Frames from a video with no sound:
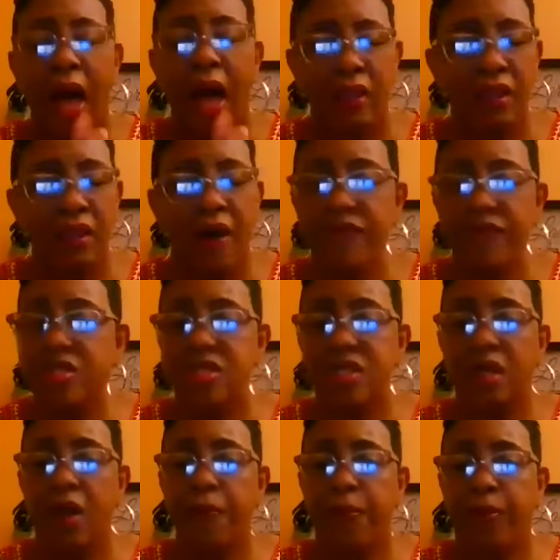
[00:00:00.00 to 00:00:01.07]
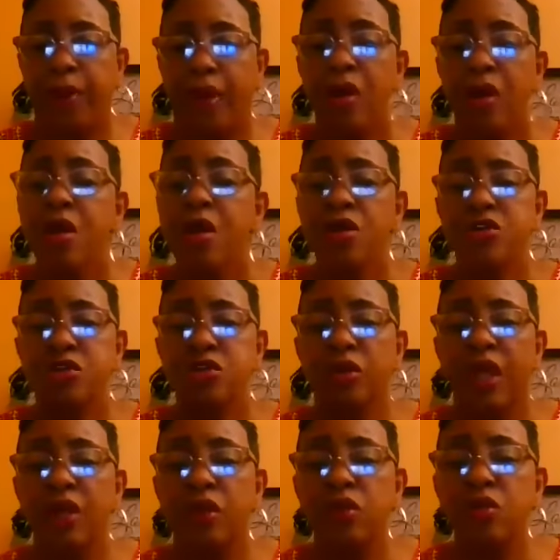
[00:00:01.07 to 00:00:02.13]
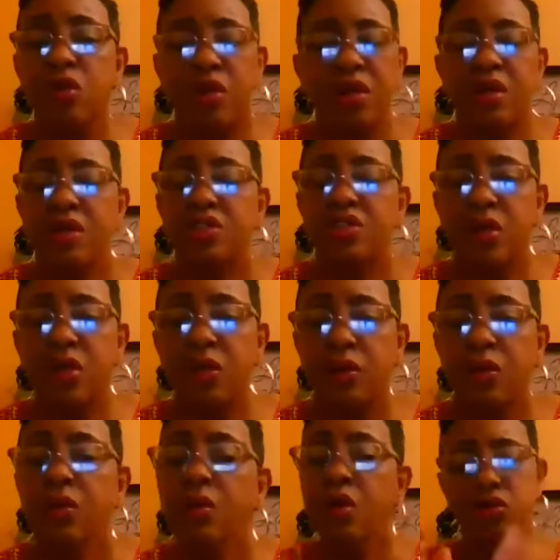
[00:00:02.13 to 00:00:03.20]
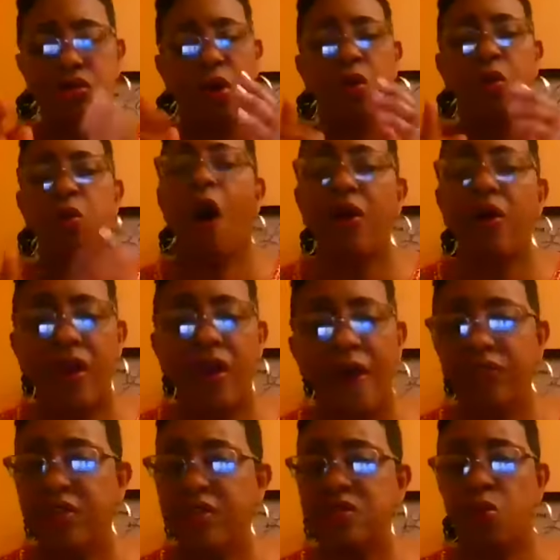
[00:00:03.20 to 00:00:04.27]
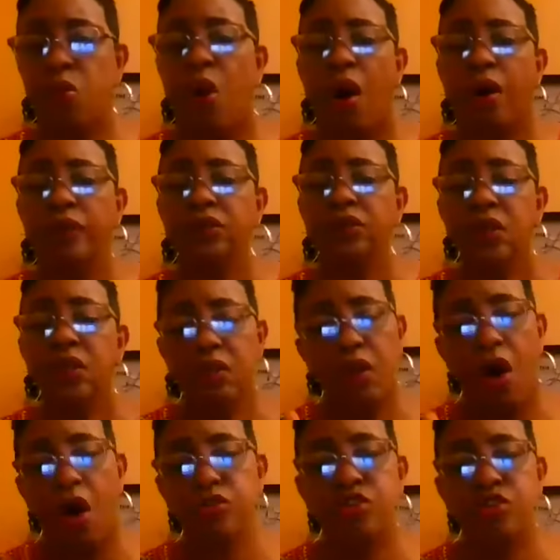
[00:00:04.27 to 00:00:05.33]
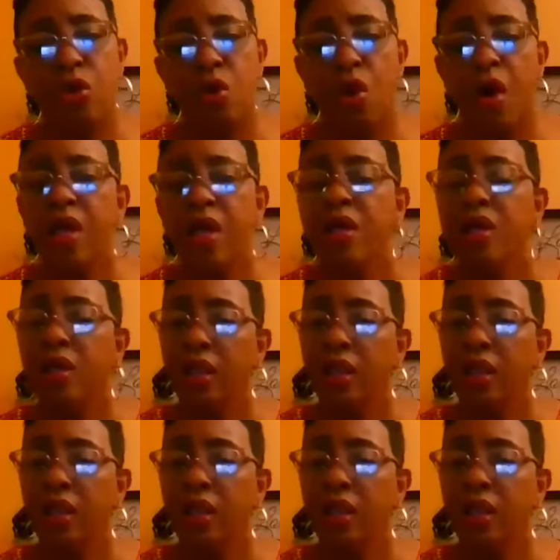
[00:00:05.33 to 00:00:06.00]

I love to say a prayer so that you could continue to walk out this walk called joy,